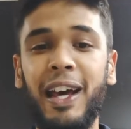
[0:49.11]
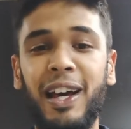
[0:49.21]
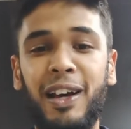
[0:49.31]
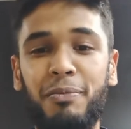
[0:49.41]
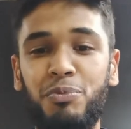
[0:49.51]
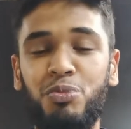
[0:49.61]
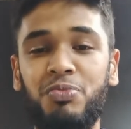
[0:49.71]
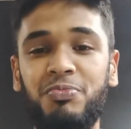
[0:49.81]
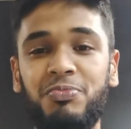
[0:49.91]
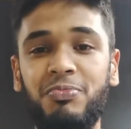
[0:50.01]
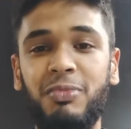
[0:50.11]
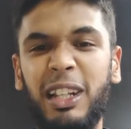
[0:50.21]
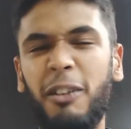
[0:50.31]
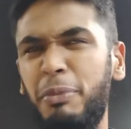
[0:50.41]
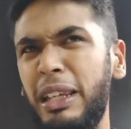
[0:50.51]
And
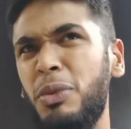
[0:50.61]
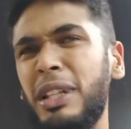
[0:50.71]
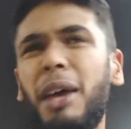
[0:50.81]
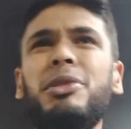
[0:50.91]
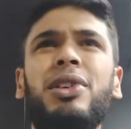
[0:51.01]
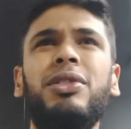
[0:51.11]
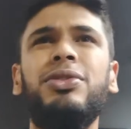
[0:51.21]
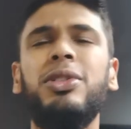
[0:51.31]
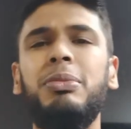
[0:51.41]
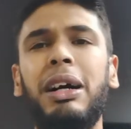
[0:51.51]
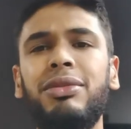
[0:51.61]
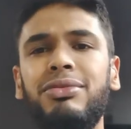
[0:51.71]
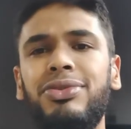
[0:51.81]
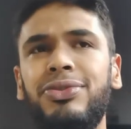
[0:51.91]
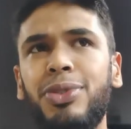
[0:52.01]
I've been with Amazon for
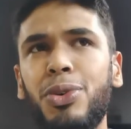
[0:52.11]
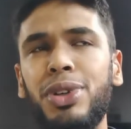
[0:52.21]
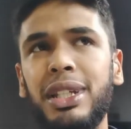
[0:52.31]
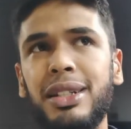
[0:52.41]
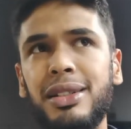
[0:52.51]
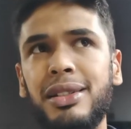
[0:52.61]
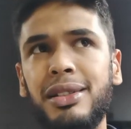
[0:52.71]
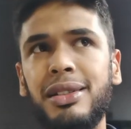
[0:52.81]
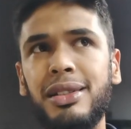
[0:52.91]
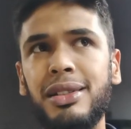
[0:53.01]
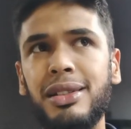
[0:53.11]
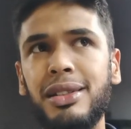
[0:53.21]
about 4 years,